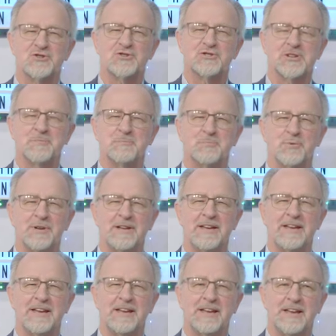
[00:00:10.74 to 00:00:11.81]

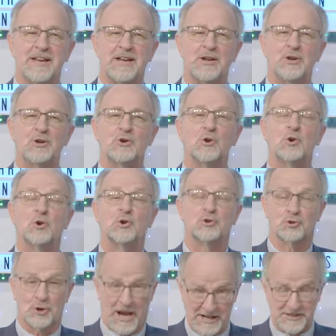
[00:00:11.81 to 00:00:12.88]
simply
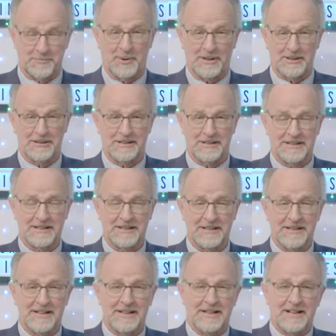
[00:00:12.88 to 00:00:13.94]
incredible.
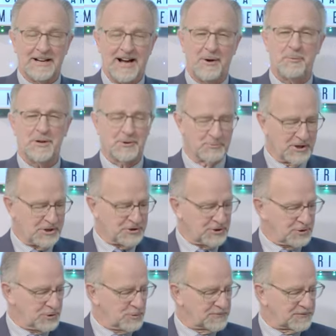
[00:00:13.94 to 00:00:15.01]
I want to read to
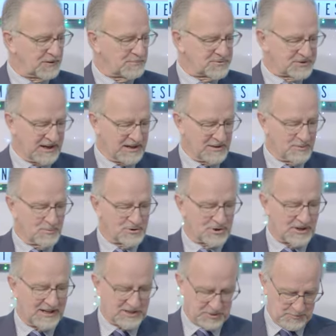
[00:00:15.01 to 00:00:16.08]
you from St. Luke's
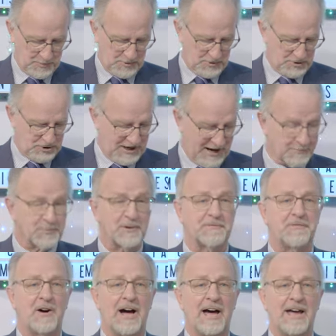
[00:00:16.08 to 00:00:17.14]
Gospel, chapter
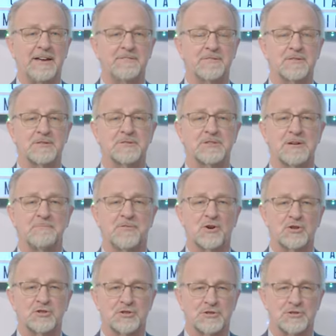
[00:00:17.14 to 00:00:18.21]
5, some
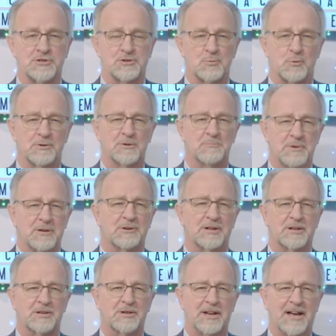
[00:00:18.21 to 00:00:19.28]
verses where a
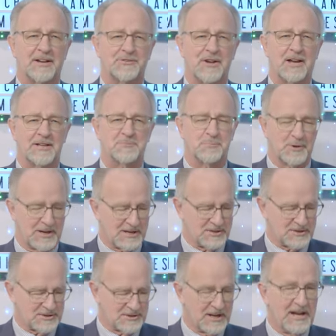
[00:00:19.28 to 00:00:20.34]
miracle had taken
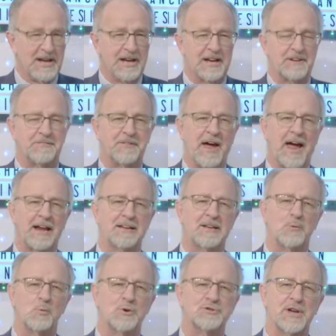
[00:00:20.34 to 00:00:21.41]
place. In fact,
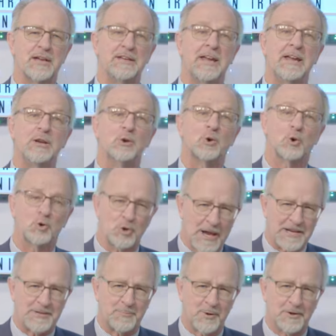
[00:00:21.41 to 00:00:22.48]
it was an
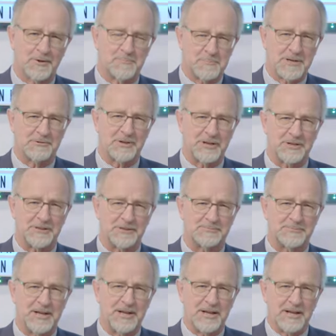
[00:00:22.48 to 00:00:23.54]
incredible miracle.
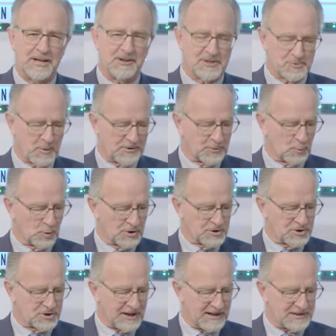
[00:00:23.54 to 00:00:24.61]
Here's what the
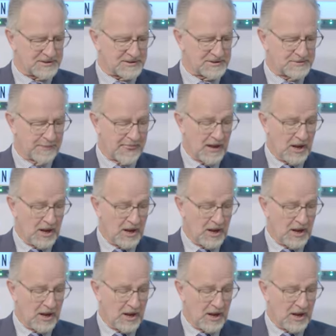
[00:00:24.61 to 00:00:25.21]
word says